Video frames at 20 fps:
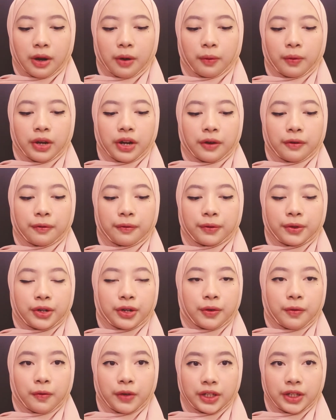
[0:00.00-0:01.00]
with a
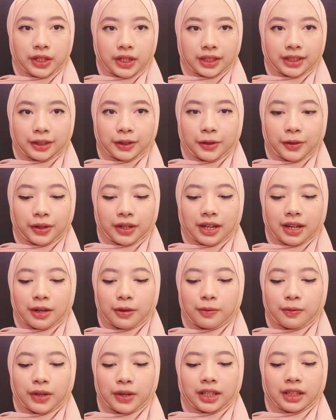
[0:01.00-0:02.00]
food which is
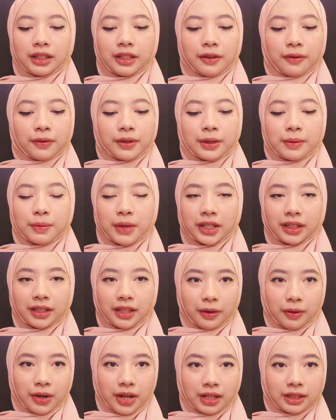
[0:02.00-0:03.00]
cooked with different
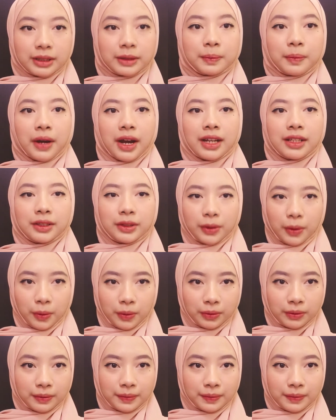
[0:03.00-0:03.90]
material spice too.